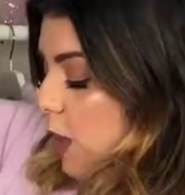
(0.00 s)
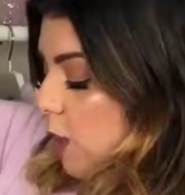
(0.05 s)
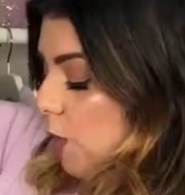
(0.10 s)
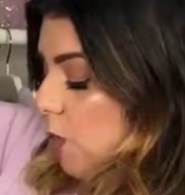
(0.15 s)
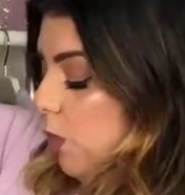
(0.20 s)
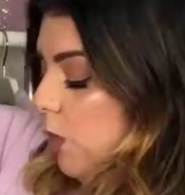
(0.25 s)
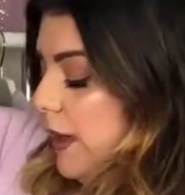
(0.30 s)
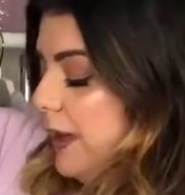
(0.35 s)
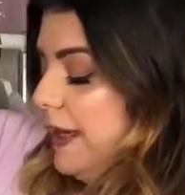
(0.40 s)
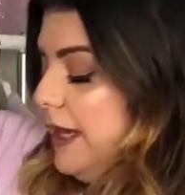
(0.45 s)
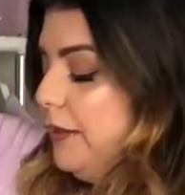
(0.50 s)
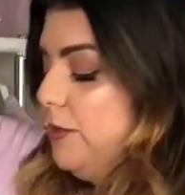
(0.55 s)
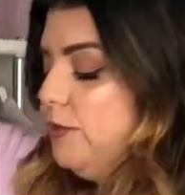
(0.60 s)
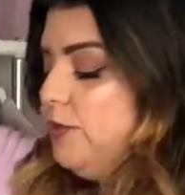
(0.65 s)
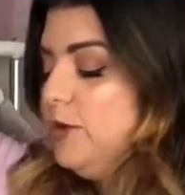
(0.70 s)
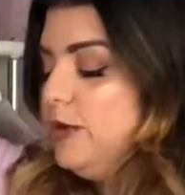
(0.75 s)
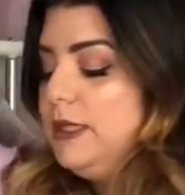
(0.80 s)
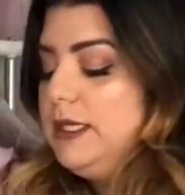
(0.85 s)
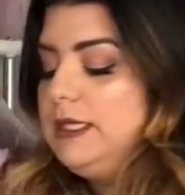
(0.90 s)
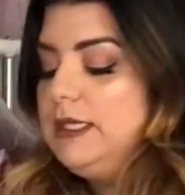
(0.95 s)
What I
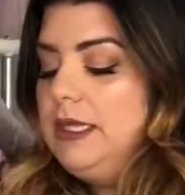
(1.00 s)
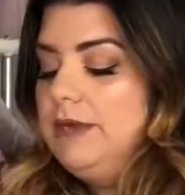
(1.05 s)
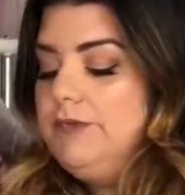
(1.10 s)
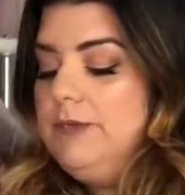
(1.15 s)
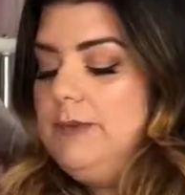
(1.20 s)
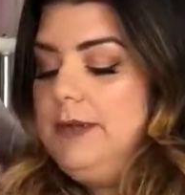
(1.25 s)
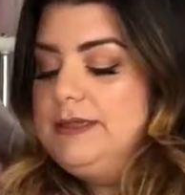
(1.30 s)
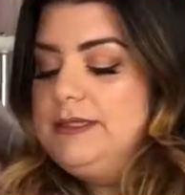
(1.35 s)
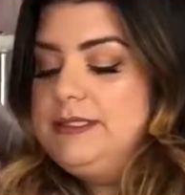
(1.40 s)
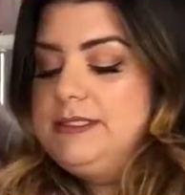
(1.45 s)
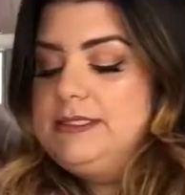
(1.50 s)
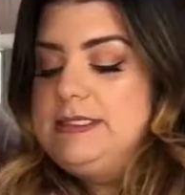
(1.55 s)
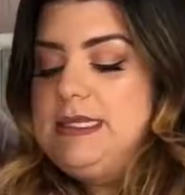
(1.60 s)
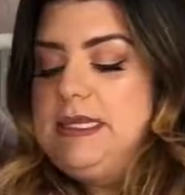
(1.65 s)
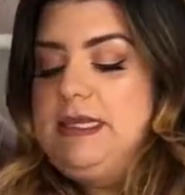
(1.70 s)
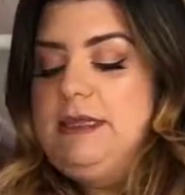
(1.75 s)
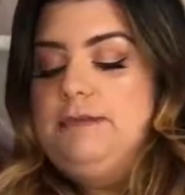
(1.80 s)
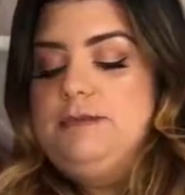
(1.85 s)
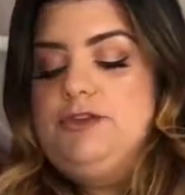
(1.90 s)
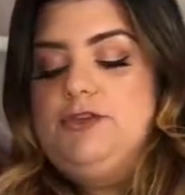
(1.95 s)
really love about this gingham